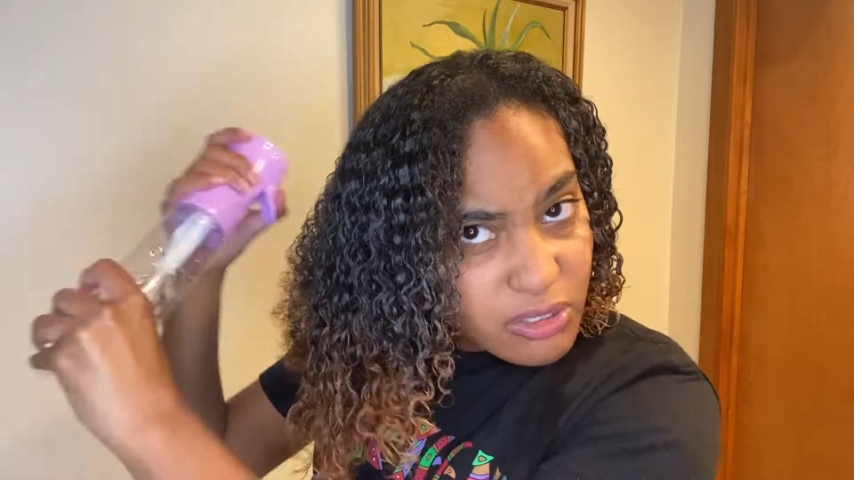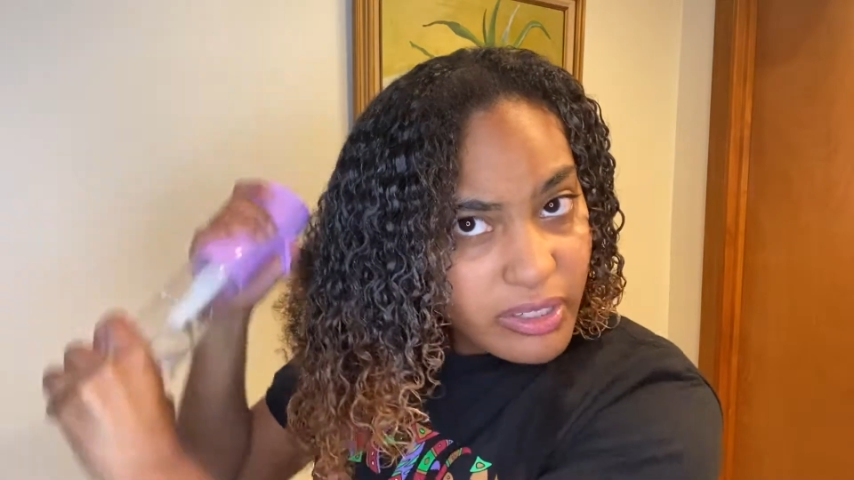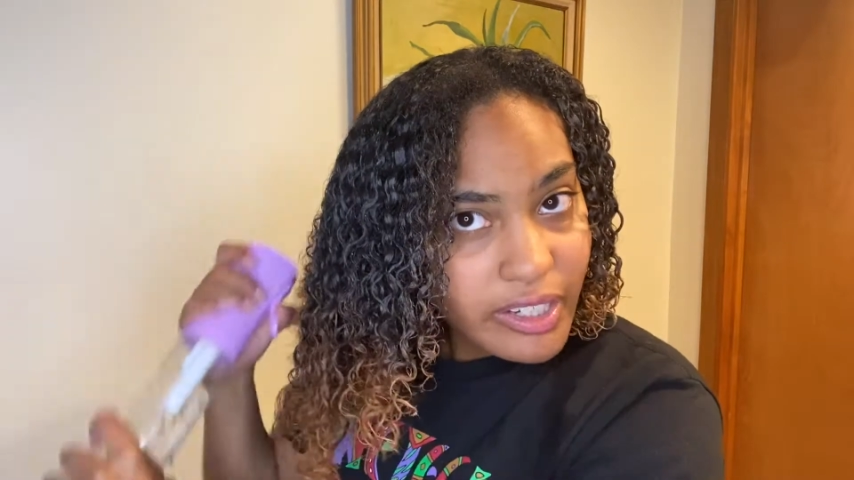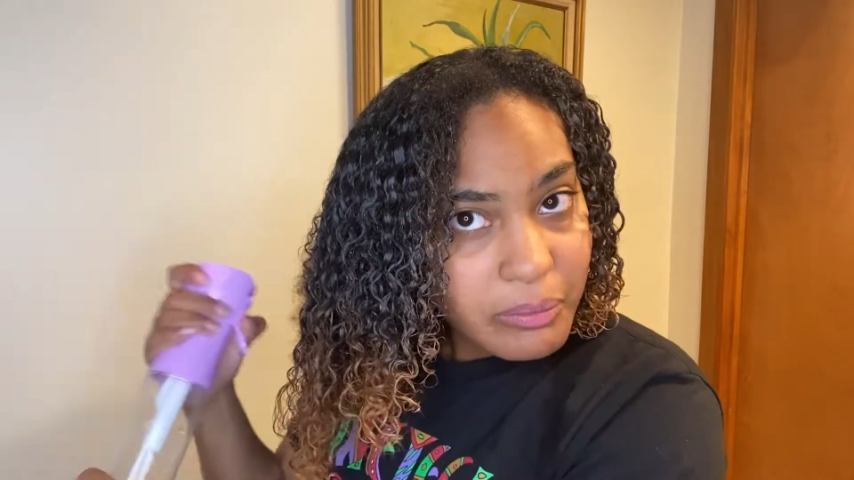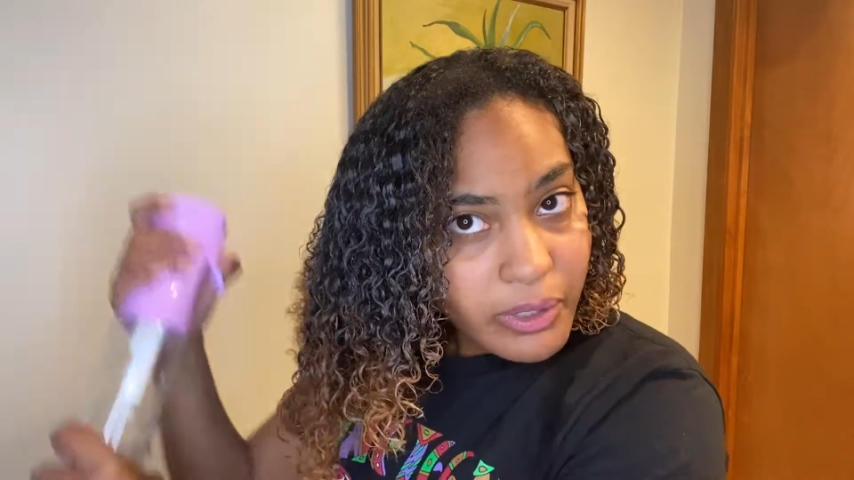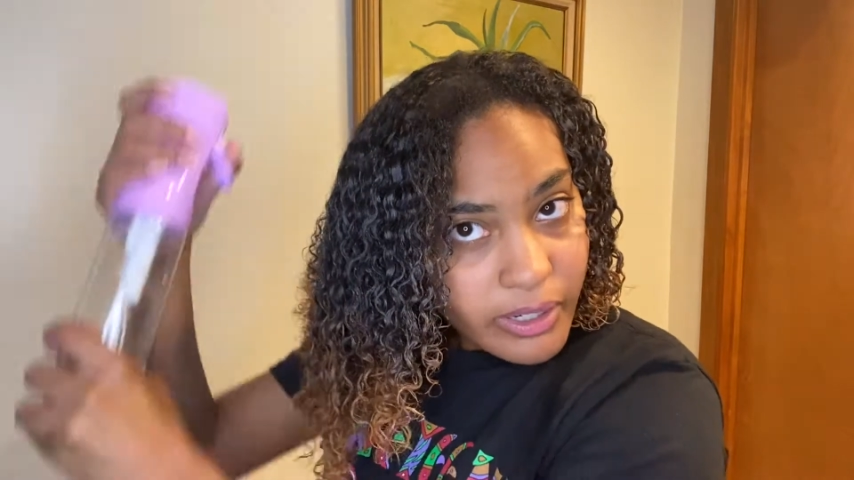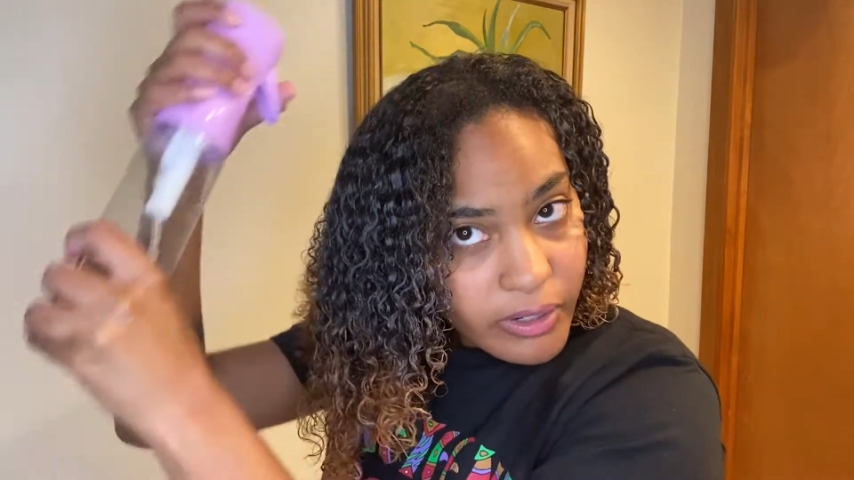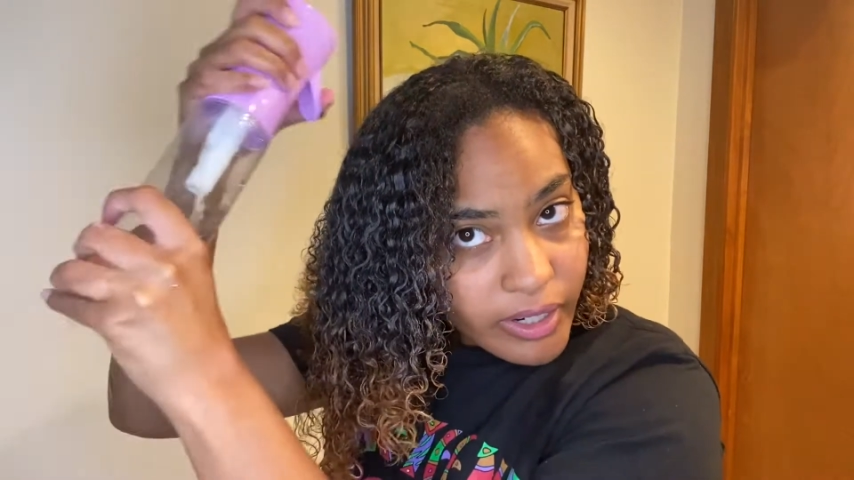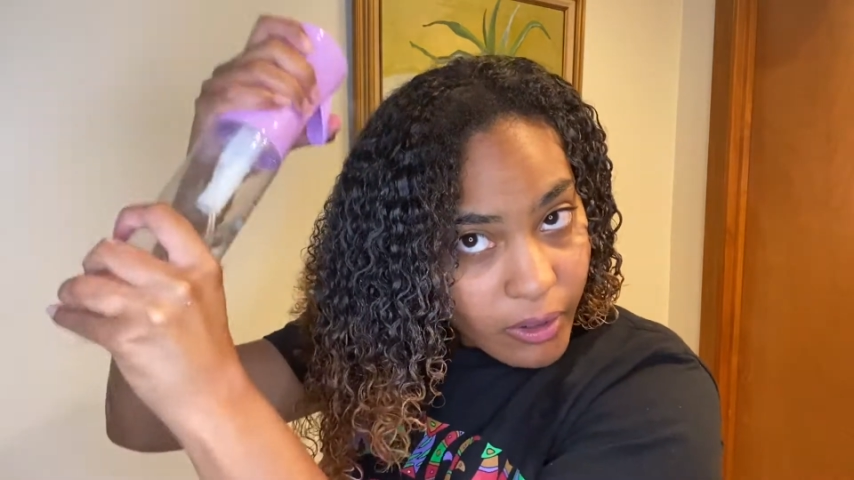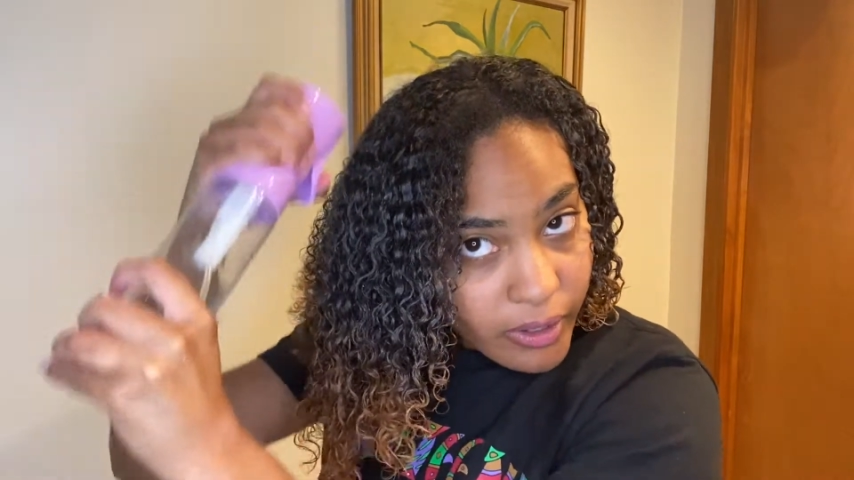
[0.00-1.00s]

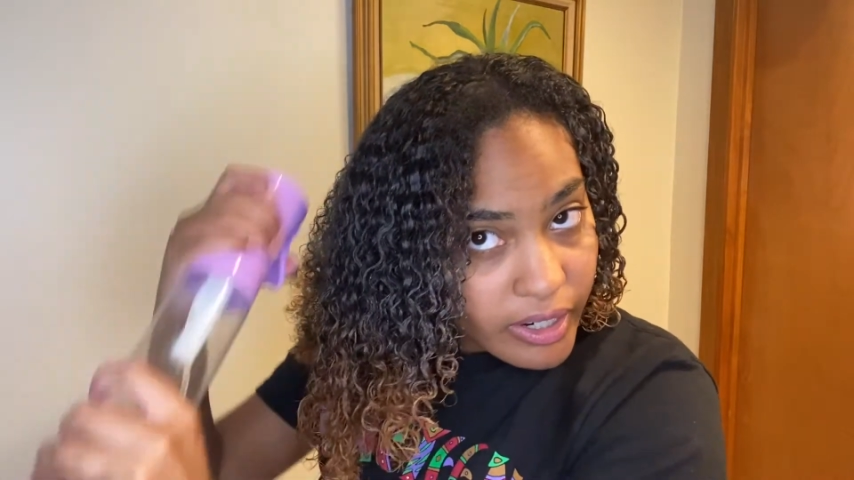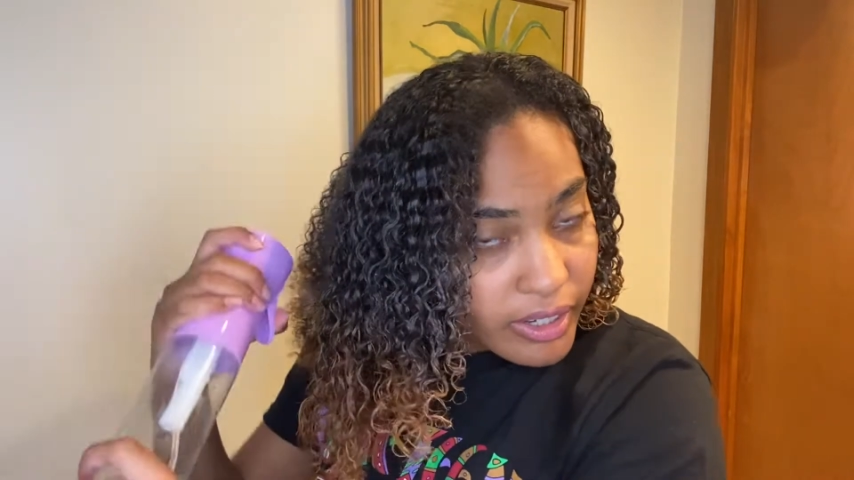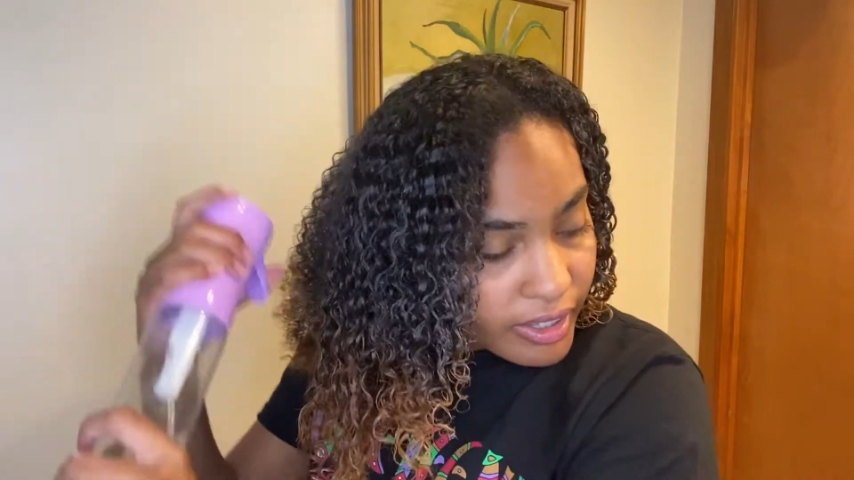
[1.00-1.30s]
Amber Aura.